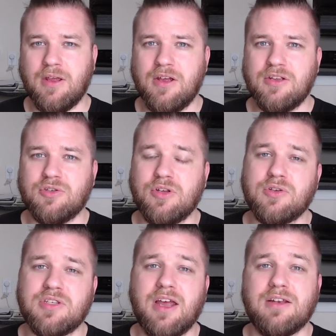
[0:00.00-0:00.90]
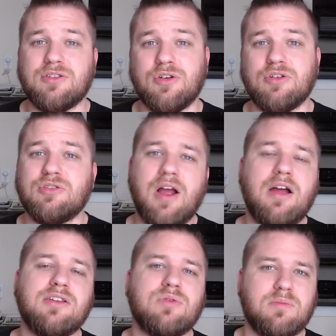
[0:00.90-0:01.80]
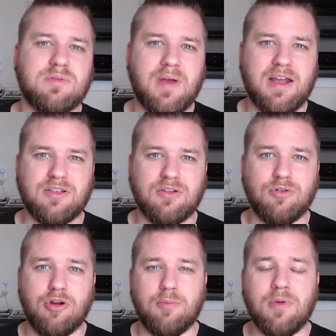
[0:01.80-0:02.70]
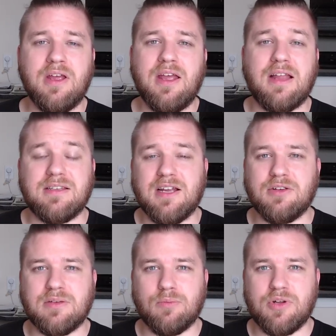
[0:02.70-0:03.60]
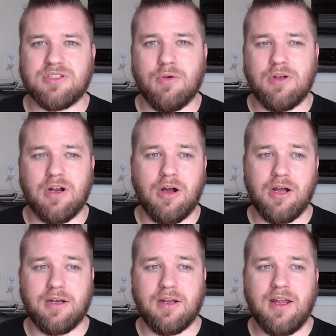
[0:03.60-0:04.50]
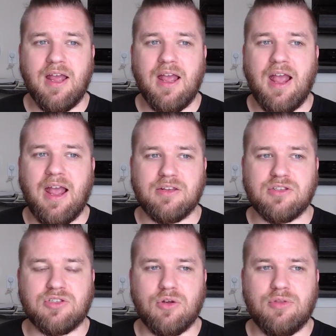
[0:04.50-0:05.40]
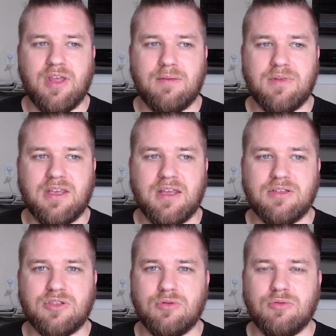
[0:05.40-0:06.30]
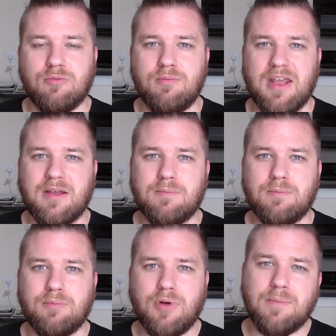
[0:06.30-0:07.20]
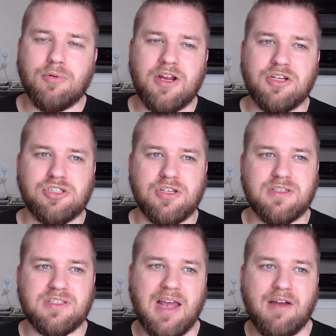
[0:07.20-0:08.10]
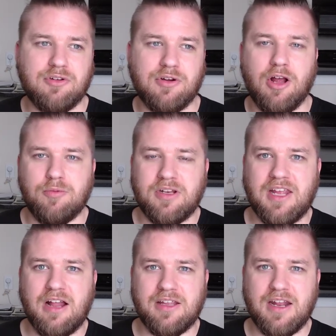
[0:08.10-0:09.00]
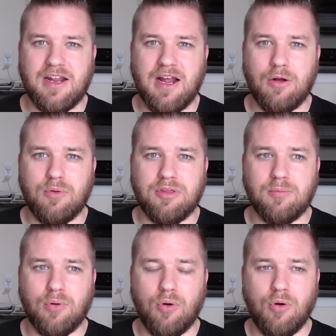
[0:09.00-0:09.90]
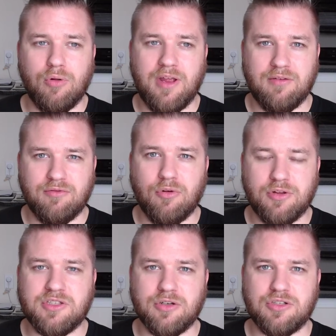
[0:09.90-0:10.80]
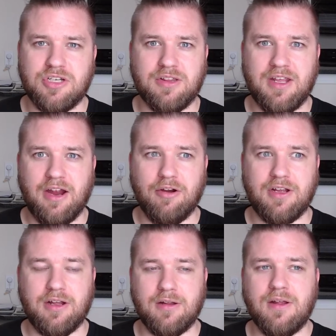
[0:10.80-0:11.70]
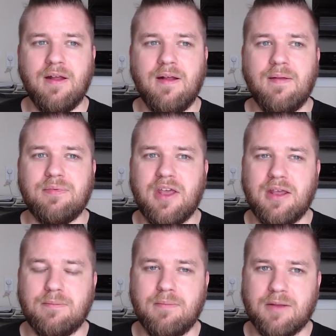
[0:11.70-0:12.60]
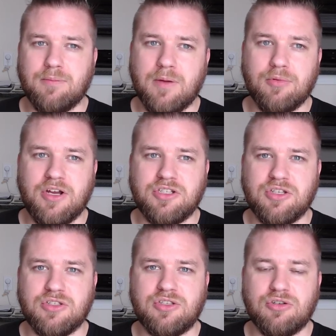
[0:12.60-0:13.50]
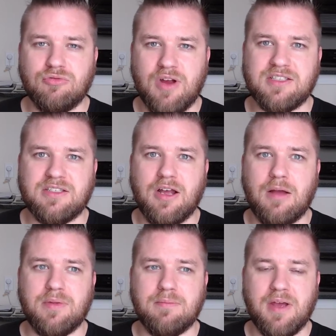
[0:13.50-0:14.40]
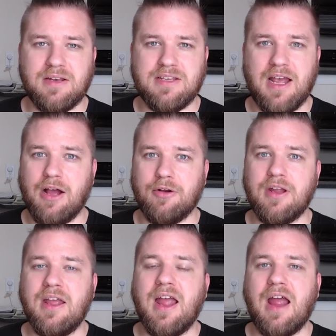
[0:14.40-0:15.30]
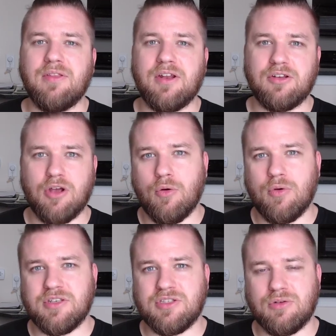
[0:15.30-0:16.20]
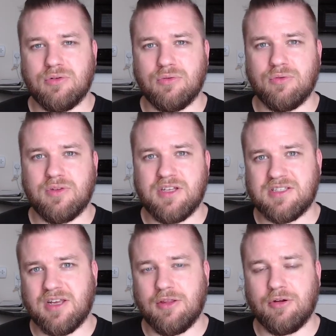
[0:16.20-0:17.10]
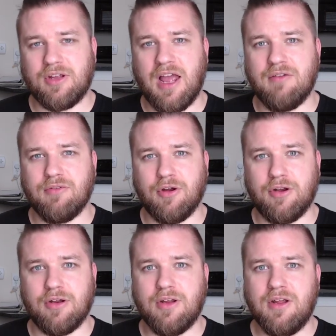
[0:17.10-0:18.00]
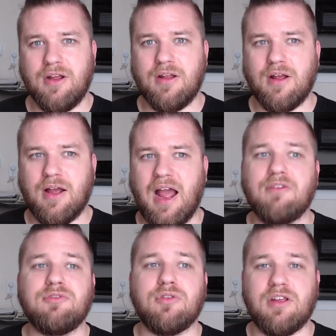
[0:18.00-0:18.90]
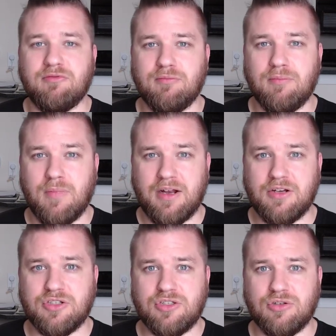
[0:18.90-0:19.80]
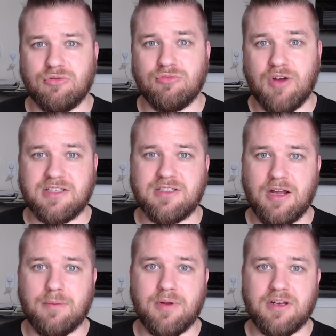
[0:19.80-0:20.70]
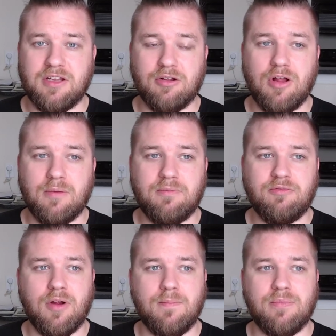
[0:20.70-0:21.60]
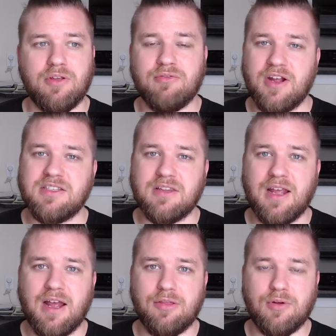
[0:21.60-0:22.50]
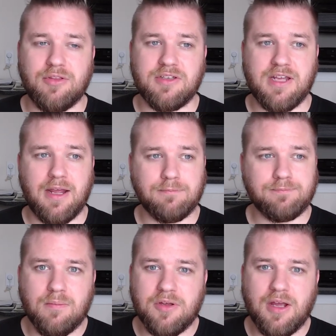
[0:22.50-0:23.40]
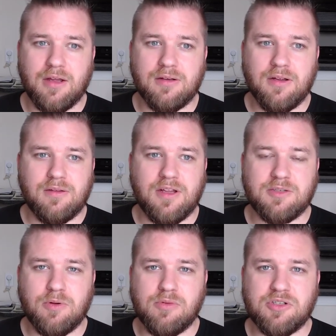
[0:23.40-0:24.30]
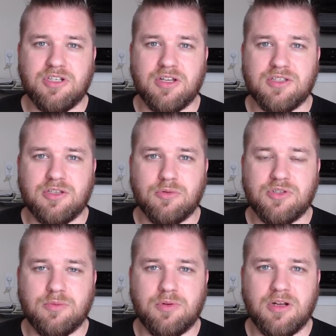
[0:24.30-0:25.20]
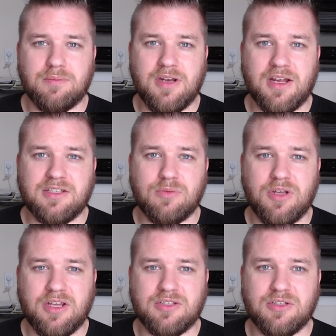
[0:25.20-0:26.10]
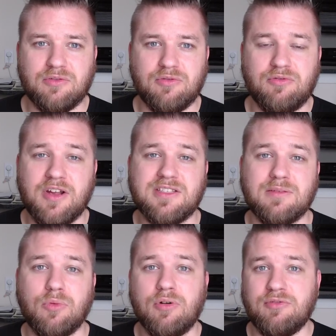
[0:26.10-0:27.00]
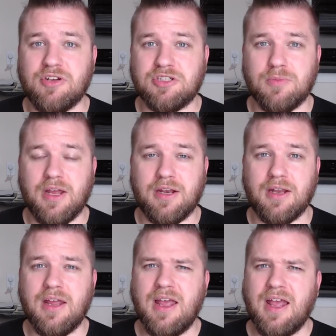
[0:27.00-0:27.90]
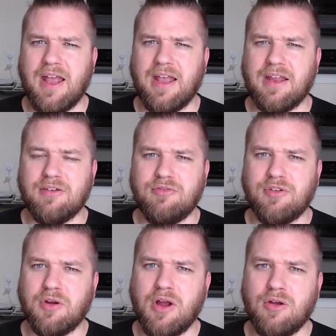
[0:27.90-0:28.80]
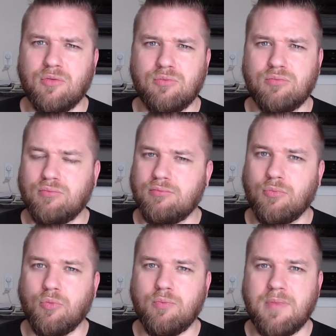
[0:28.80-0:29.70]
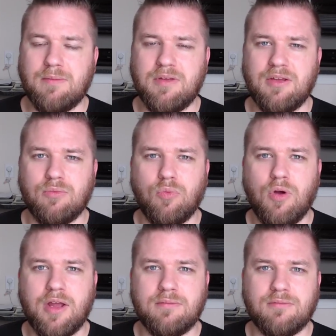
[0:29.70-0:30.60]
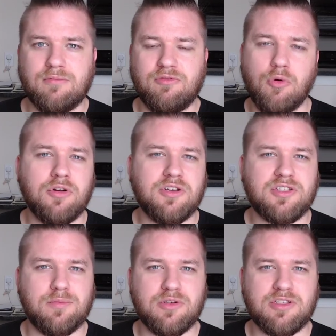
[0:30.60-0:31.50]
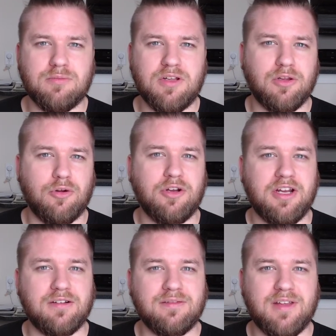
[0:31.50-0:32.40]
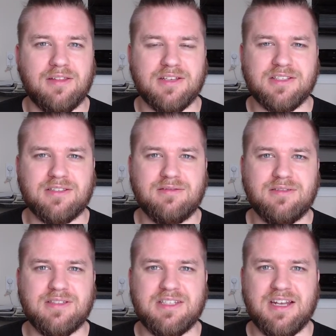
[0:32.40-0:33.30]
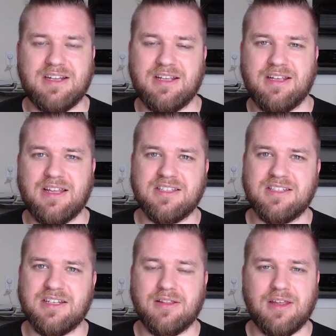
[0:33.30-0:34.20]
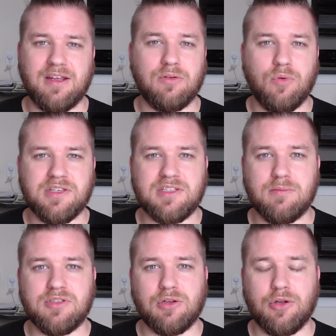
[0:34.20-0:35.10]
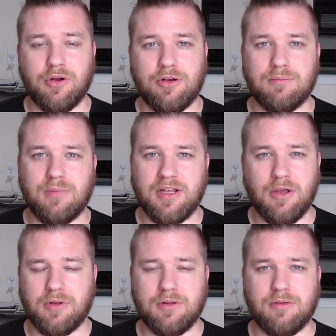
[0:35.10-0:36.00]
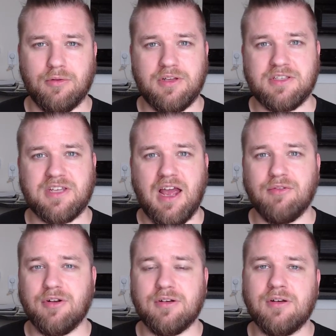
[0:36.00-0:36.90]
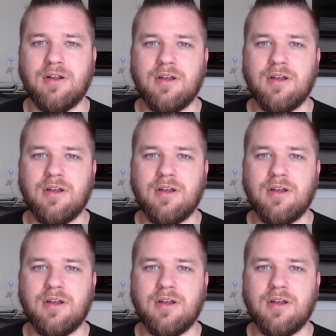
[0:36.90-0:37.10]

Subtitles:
So he goes ahead and turns around, swims back to the group, and tells them what's going on. And so they begin to make preparations after helping Caliana out with the bowl and fully searching the area. They make preparations to rest up and bed down, and then go into this other cavern after they've managed to rest up and heal up from the fights that they had throughout the day. But yeah, that's pretty much it. So we're souping up next week to fight some more fishmen and figure out maybe what Ford is supposed to be learning, that this deity entity thing wants him to learn by going through this cavern.